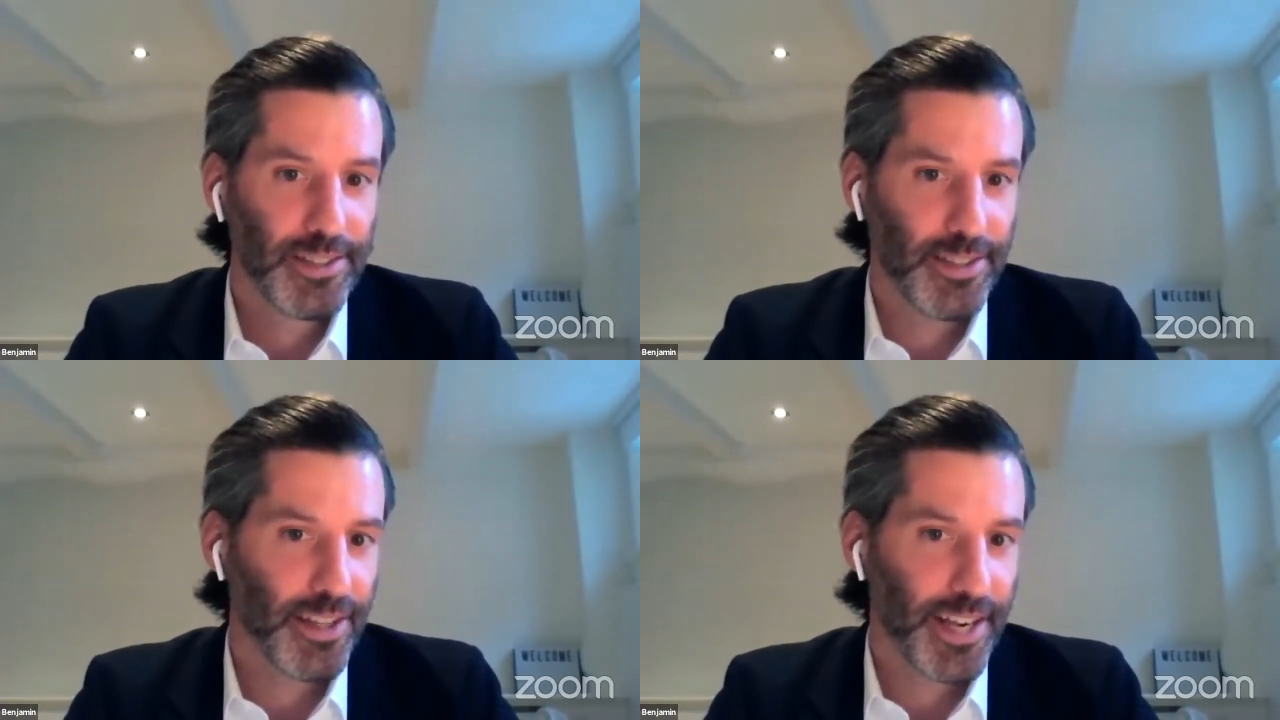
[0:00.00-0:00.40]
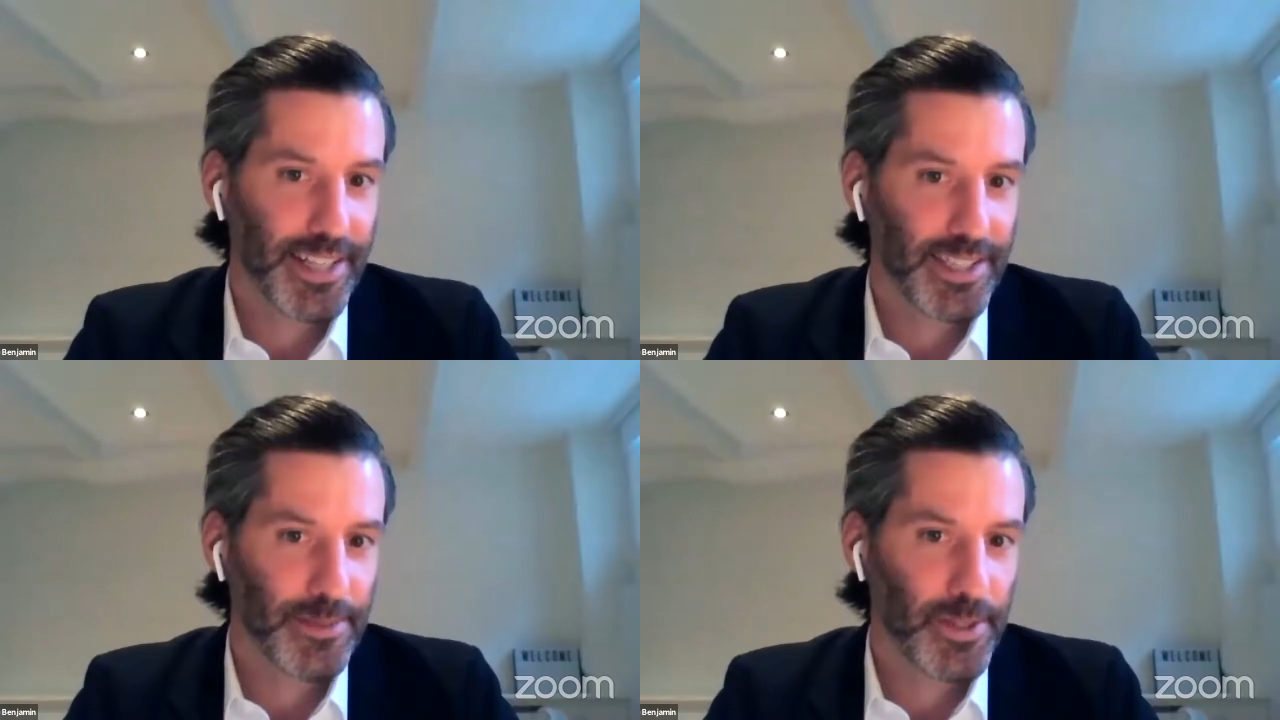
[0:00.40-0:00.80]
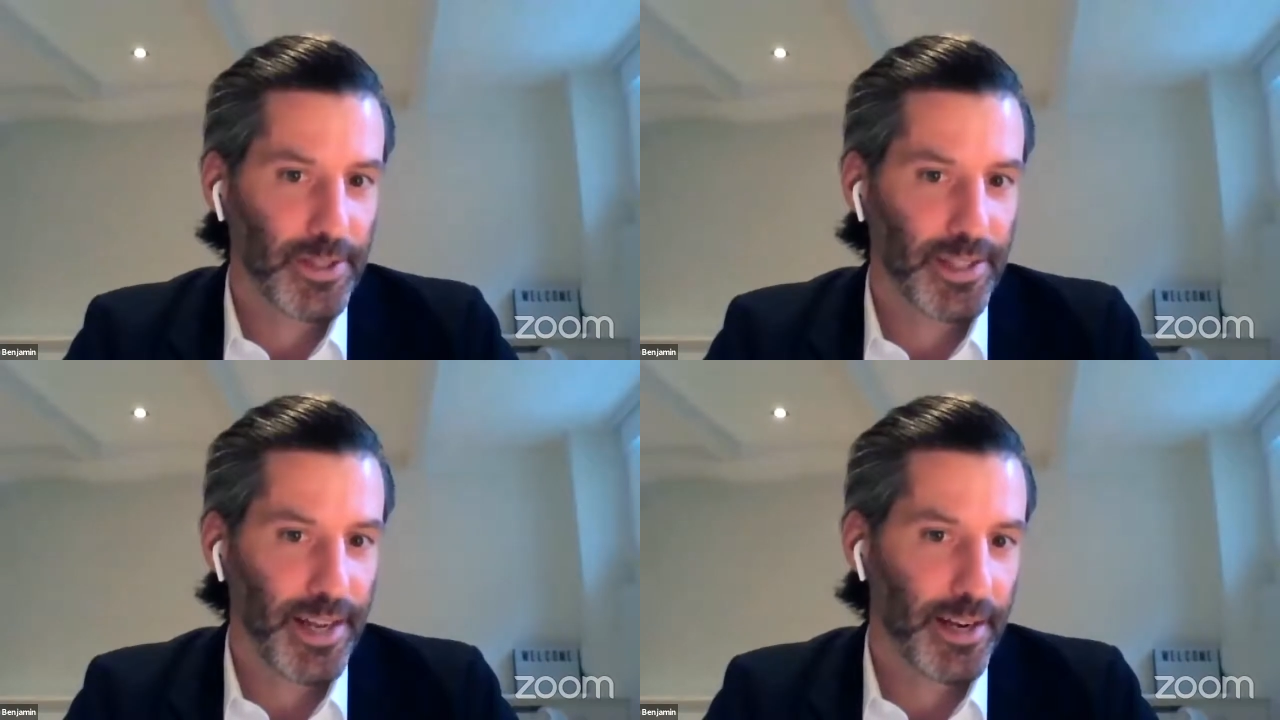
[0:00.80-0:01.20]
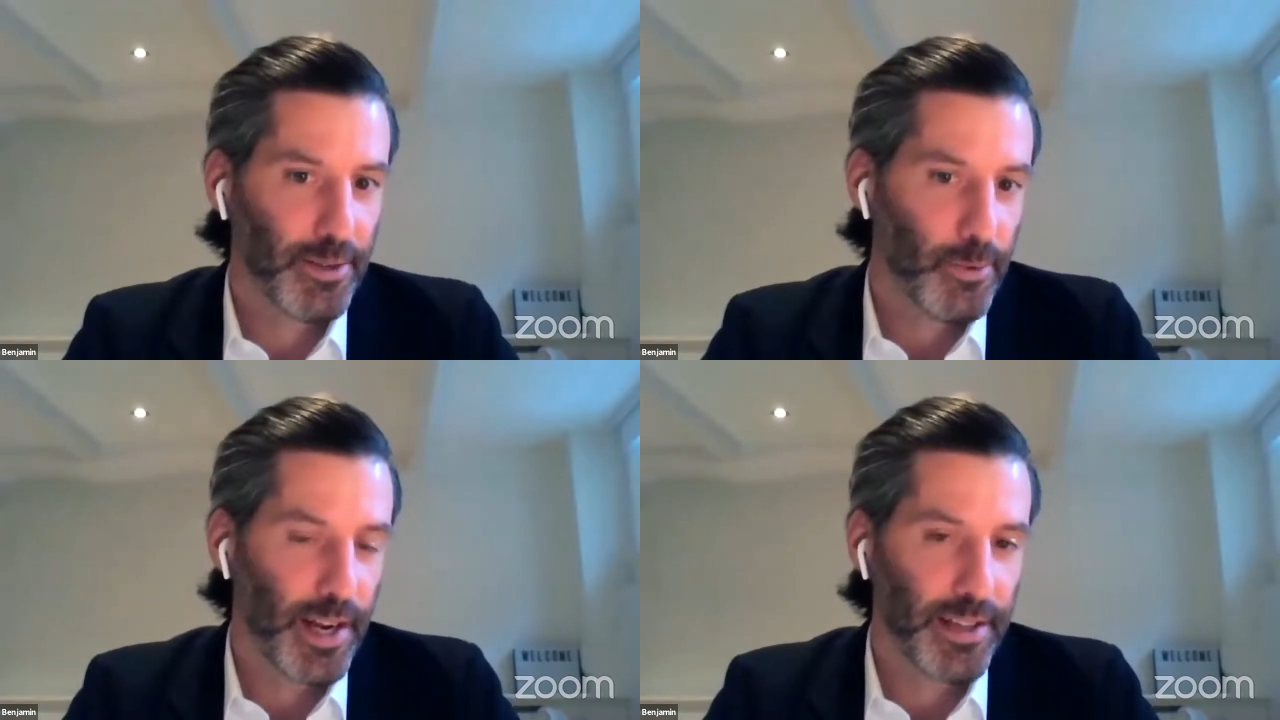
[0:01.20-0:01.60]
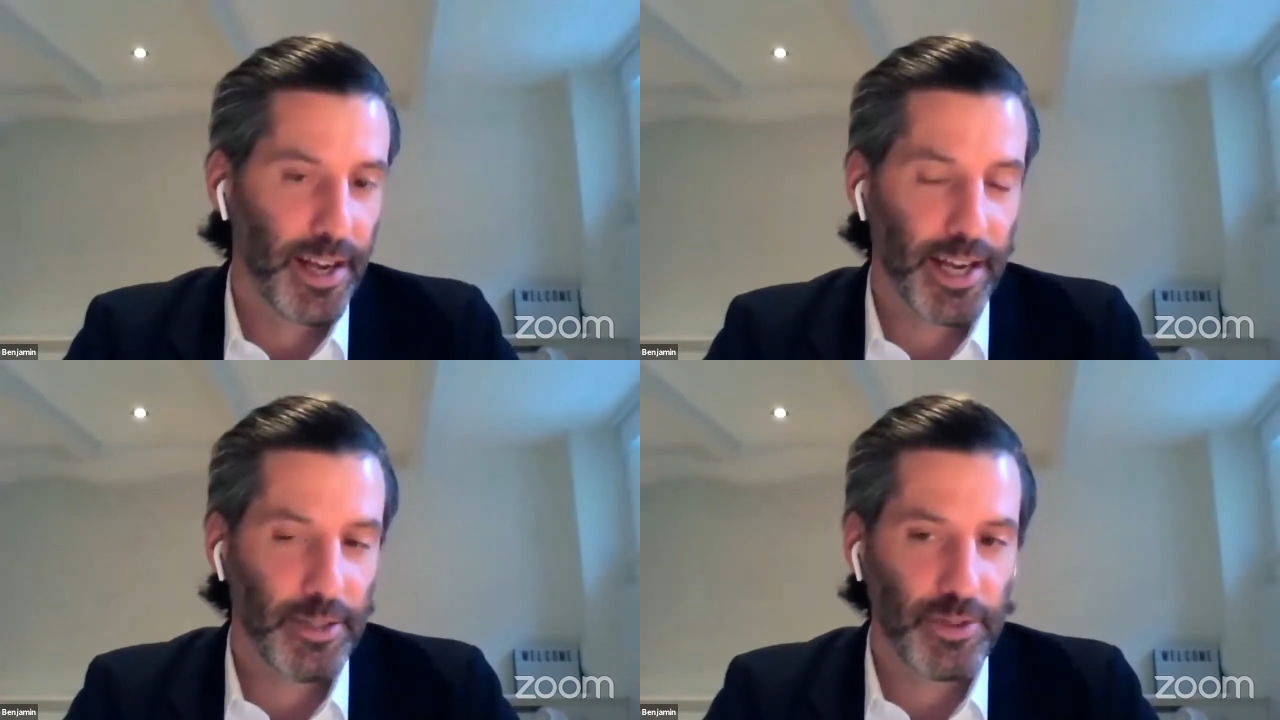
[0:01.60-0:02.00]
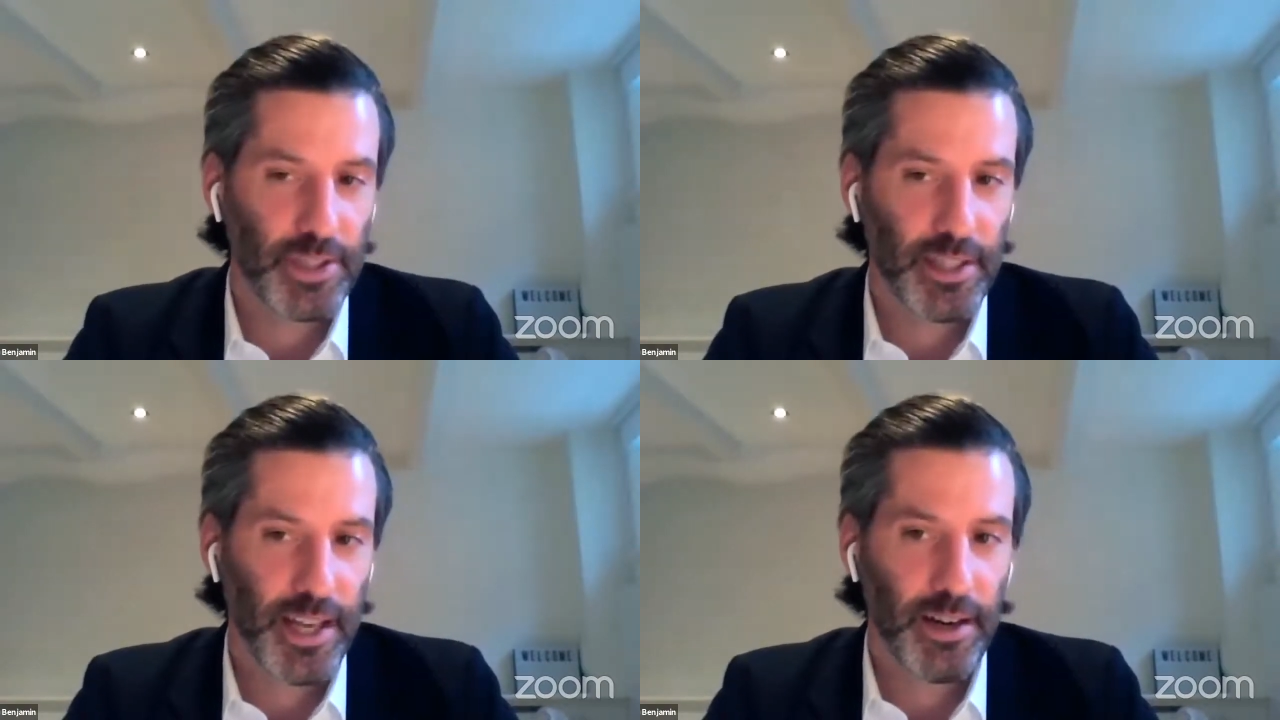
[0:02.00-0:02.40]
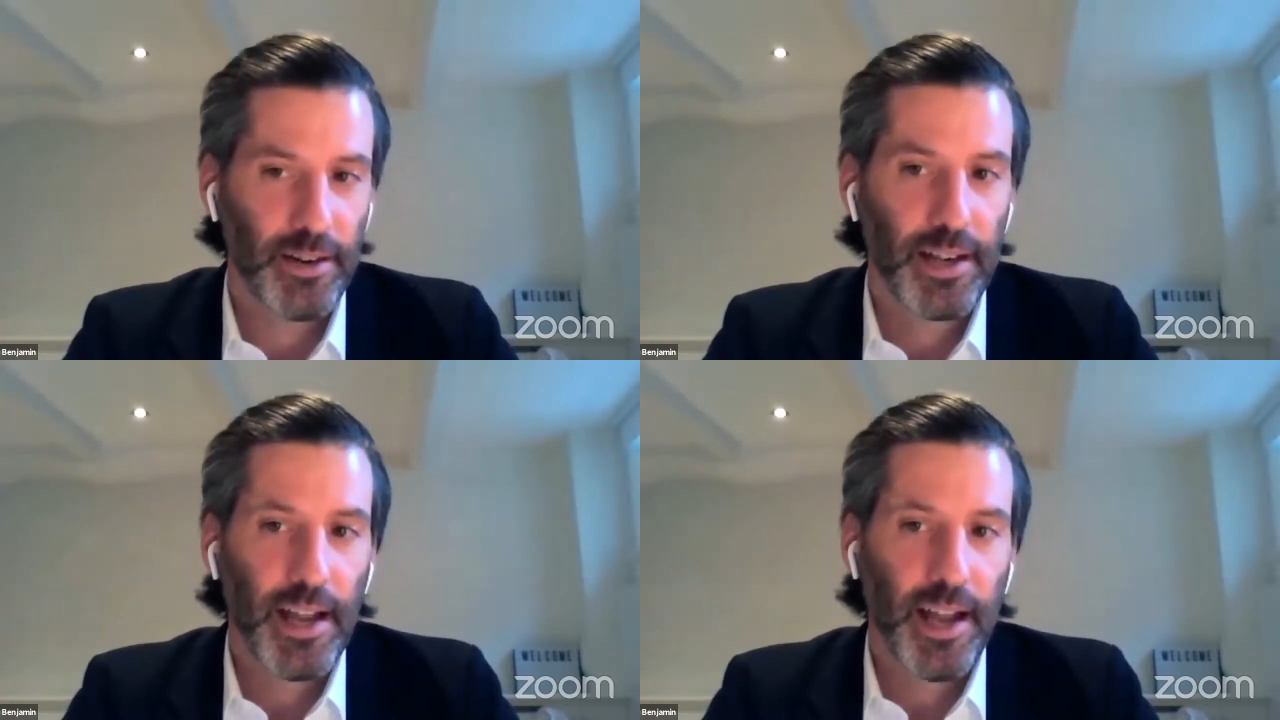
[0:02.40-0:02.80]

to the customer and creating the hydrogen there.